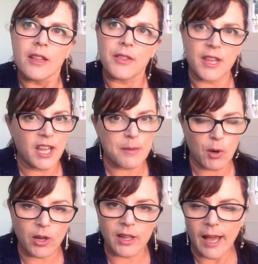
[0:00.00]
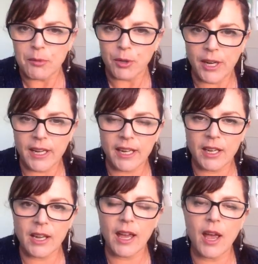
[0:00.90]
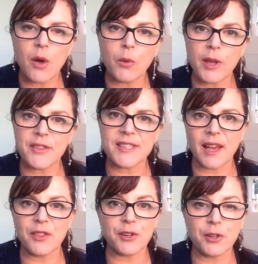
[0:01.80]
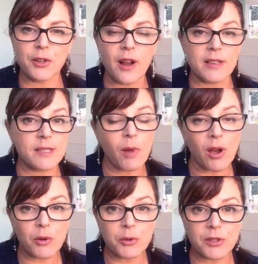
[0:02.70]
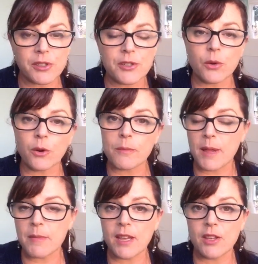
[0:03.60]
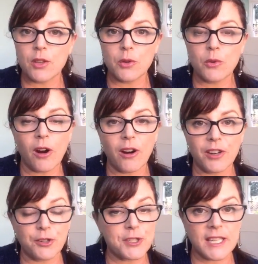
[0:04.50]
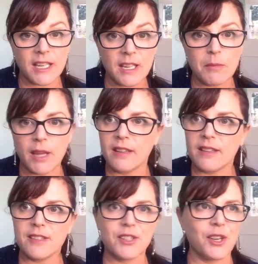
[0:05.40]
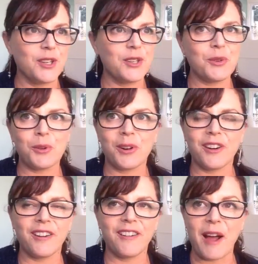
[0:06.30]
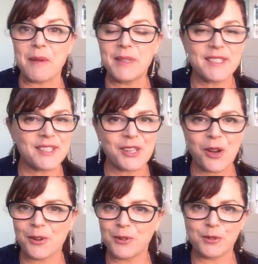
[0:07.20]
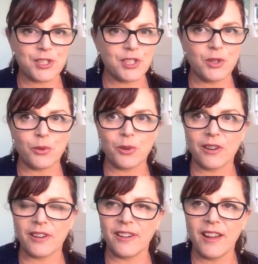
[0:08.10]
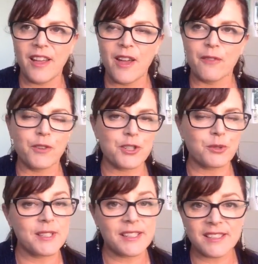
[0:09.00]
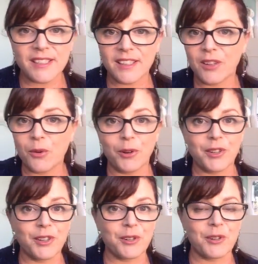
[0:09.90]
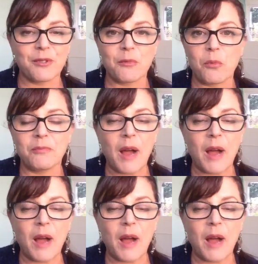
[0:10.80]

thinking about collaborating with other spa owners, or maybe your team is your business coach, your virtual assistant, or your